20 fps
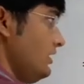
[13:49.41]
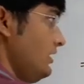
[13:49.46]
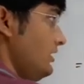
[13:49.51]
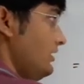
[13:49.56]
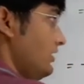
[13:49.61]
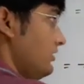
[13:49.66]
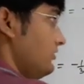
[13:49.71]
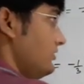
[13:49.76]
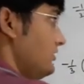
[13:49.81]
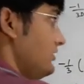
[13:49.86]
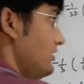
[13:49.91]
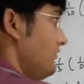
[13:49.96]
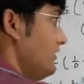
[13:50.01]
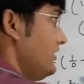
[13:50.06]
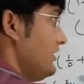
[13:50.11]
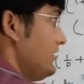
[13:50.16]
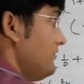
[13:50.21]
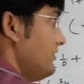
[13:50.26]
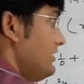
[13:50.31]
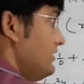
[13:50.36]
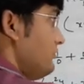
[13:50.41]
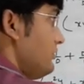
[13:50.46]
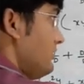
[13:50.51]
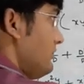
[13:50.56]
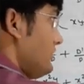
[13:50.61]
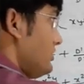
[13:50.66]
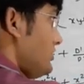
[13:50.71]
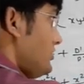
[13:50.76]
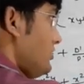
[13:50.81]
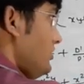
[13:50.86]
Now the double derivative will
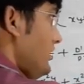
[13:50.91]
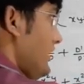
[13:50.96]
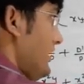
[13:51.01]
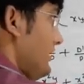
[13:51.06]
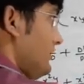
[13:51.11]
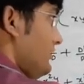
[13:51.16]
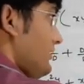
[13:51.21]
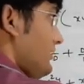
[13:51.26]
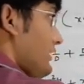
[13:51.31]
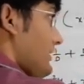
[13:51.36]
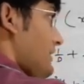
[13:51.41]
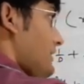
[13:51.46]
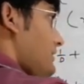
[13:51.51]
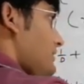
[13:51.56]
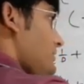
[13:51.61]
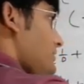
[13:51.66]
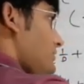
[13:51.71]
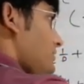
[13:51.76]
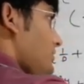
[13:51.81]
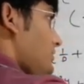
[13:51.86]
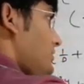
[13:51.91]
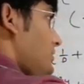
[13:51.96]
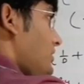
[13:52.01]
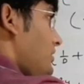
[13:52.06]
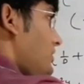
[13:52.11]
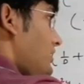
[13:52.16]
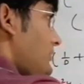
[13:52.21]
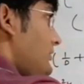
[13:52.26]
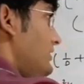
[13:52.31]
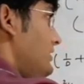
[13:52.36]
be 0, and again the third
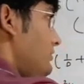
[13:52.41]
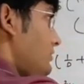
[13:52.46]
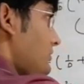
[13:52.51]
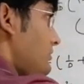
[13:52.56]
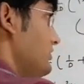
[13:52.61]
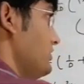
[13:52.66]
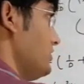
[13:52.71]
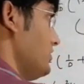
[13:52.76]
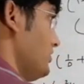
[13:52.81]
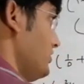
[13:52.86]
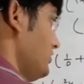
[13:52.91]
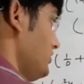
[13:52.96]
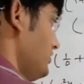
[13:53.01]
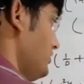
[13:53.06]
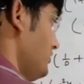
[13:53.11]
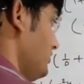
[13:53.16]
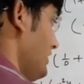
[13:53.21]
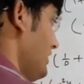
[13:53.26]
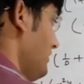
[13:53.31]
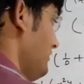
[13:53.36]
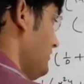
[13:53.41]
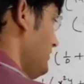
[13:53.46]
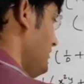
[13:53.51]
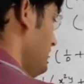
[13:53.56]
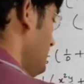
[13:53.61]
derivative will be 0. So we have